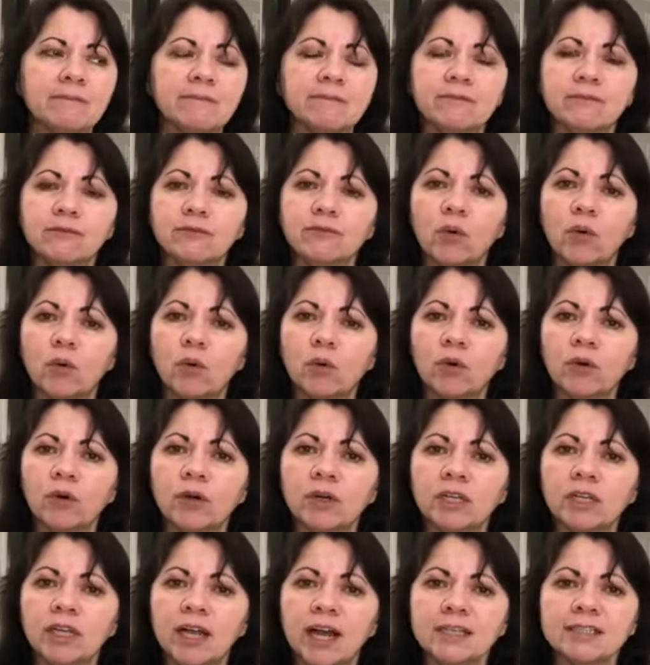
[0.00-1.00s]
for
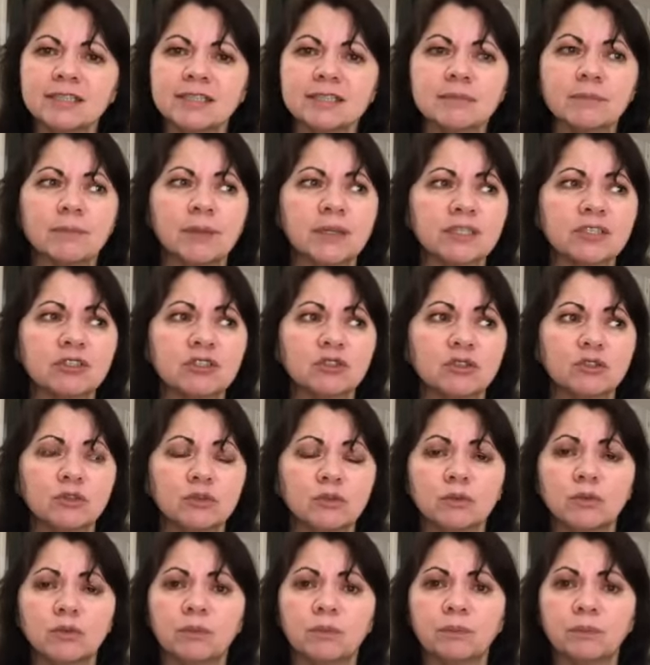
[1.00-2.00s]
classes, but
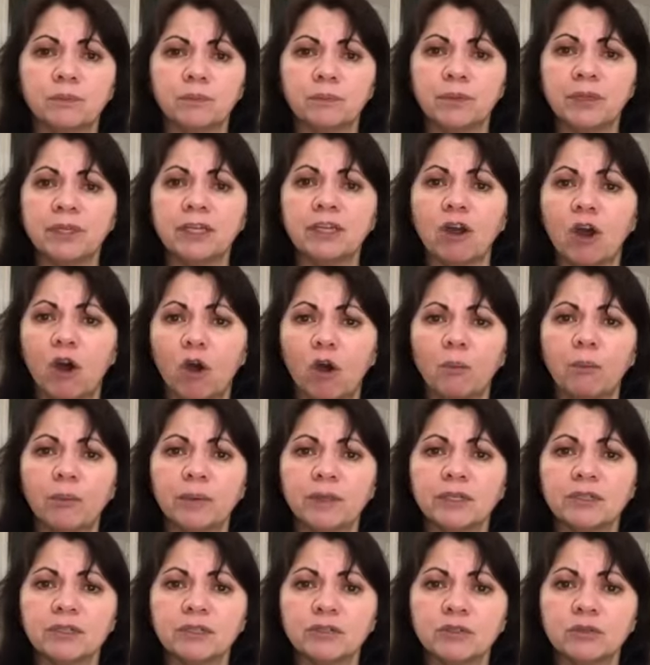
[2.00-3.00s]
to be
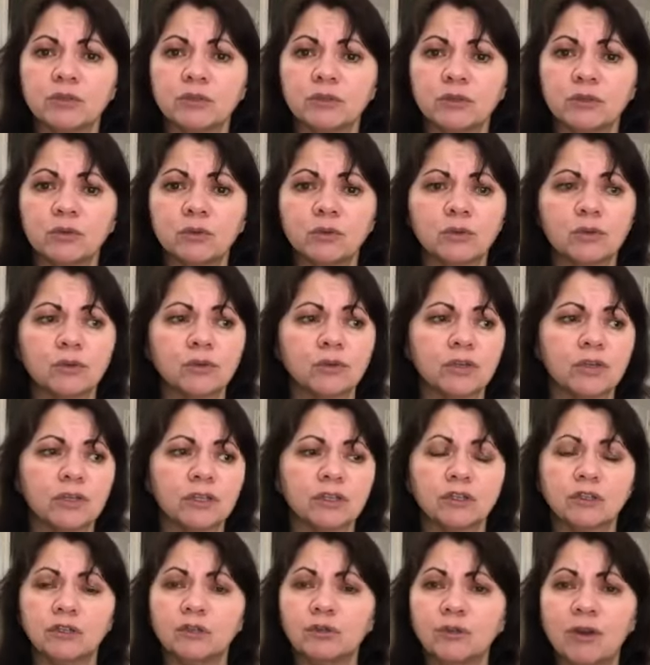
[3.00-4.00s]
open to the
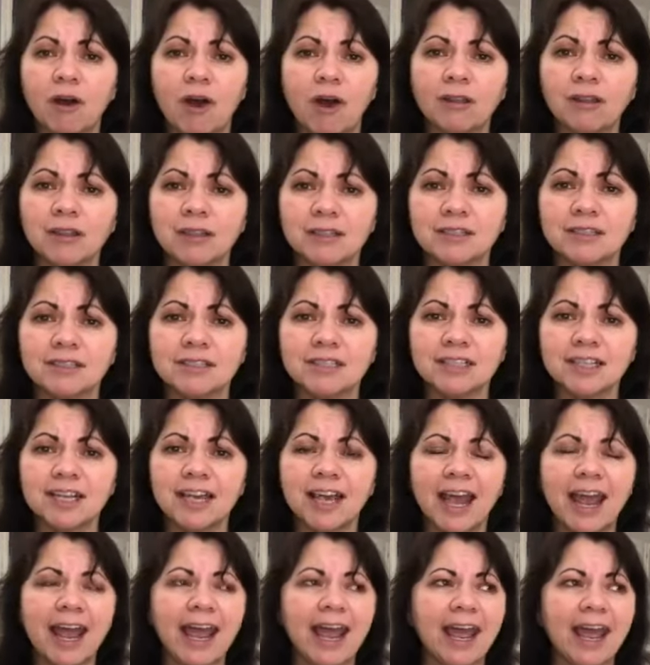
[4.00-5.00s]
new college
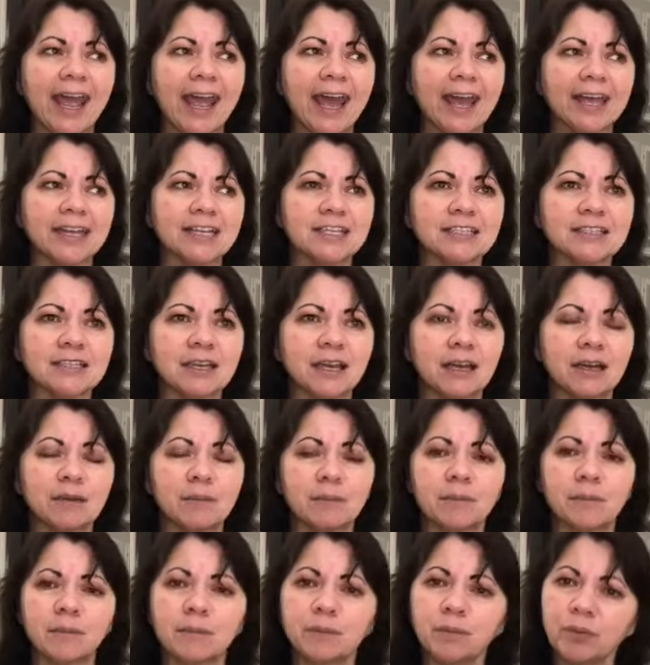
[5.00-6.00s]
and
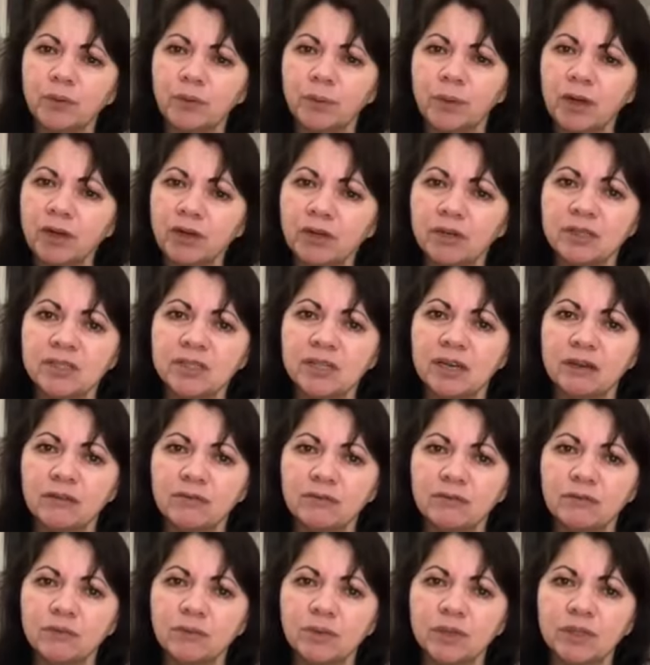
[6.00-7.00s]
prepare yourself
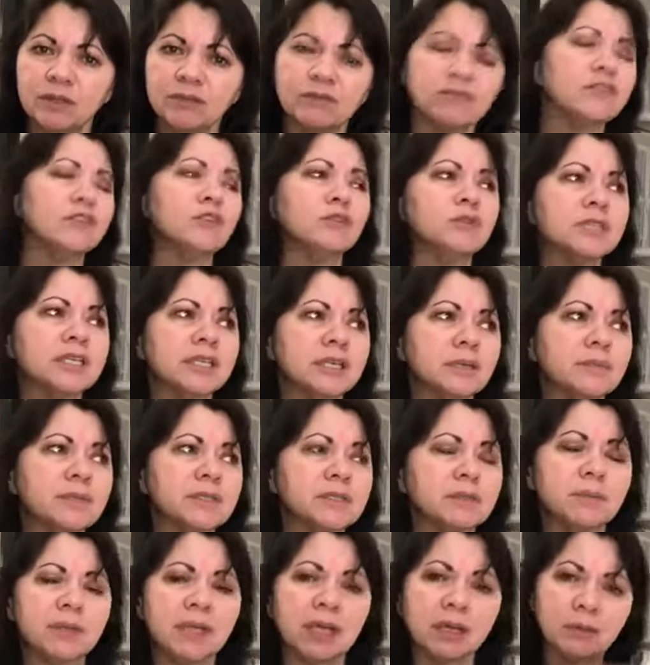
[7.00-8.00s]
with a few tips to
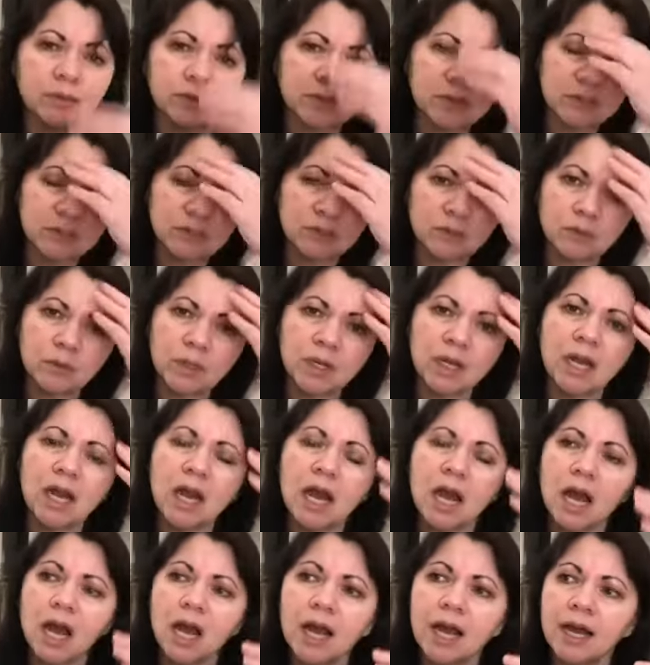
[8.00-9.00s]
be able to
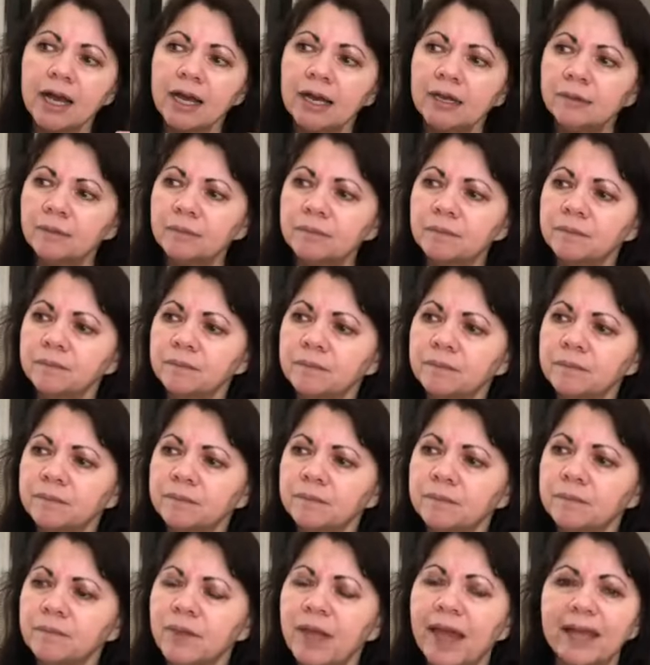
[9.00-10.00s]

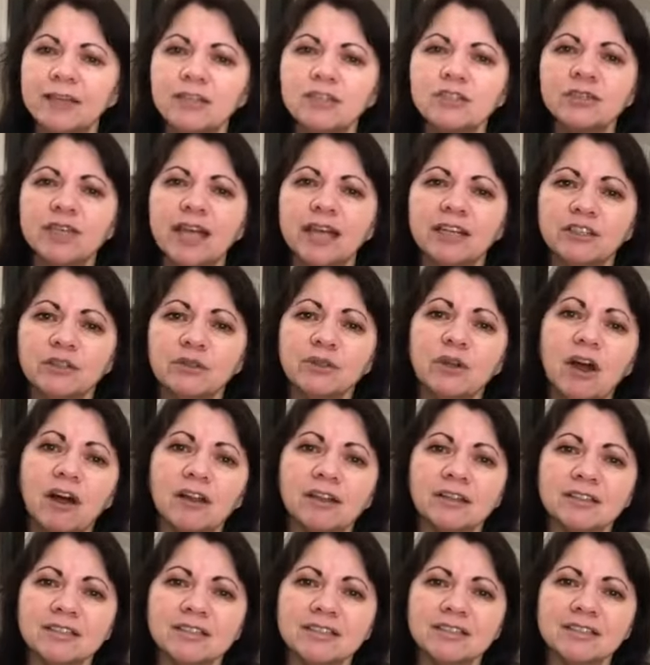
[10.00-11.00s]
enter that new
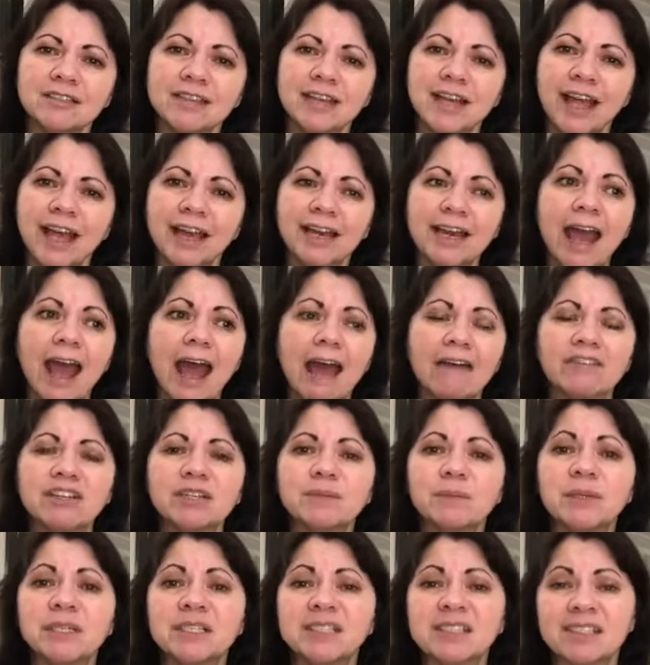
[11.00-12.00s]
college and have it
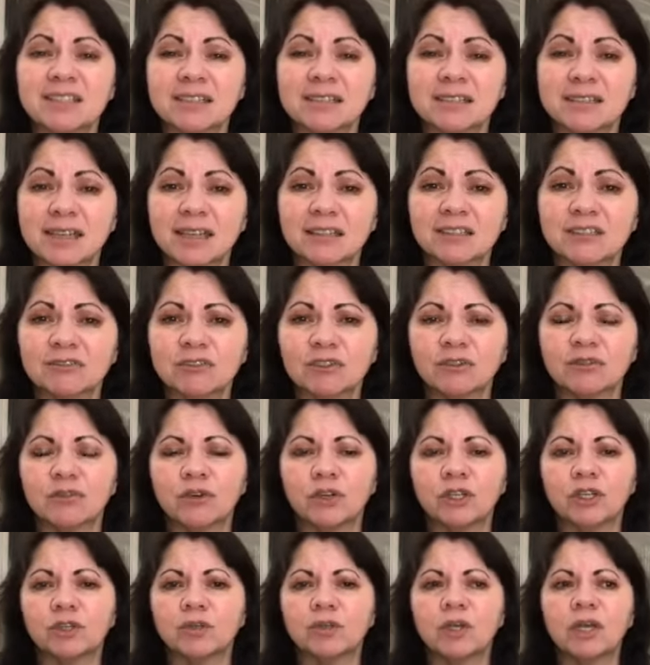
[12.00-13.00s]
be successful for you.